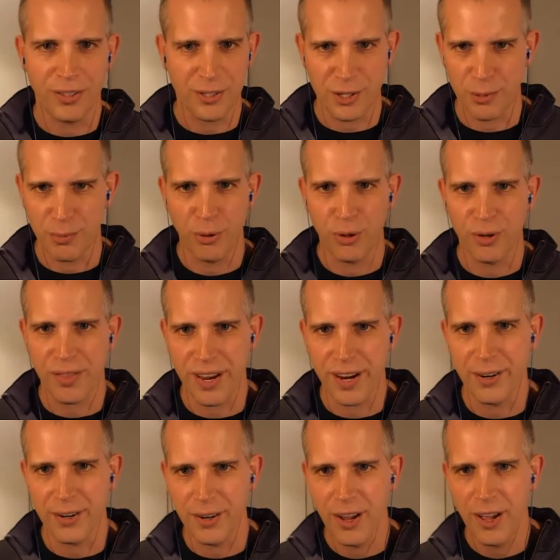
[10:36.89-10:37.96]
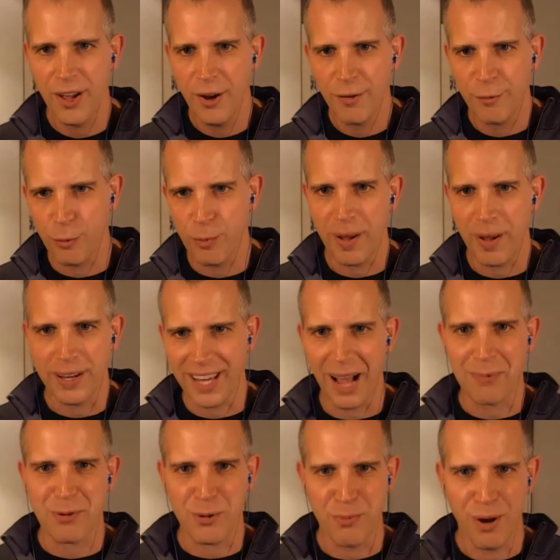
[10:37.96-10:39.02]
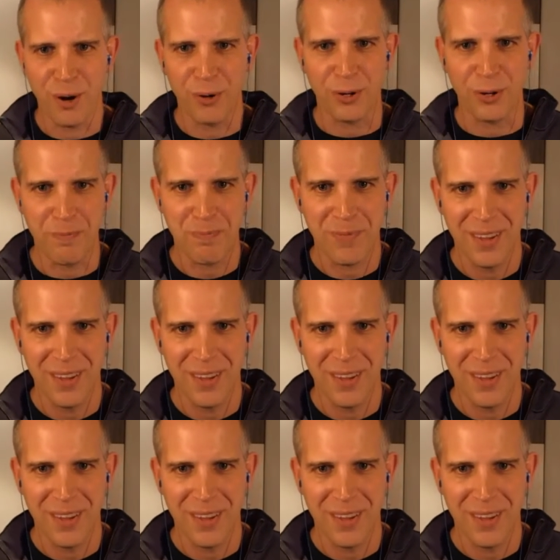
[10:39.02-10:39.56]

to support their full band capture modem